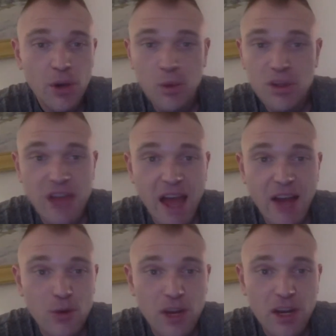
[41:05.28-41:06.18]
Was that
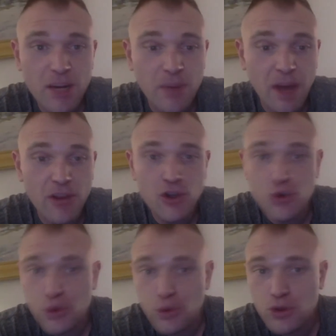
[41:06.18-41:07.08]
Pardon? created by the
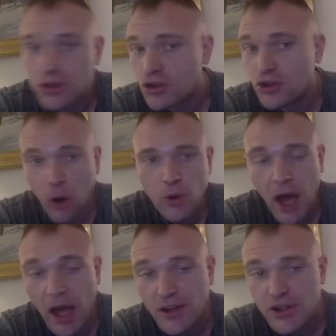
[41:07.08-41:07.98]
Druids?
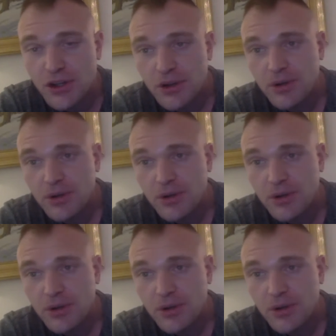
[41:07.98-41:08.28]
Stonehenge.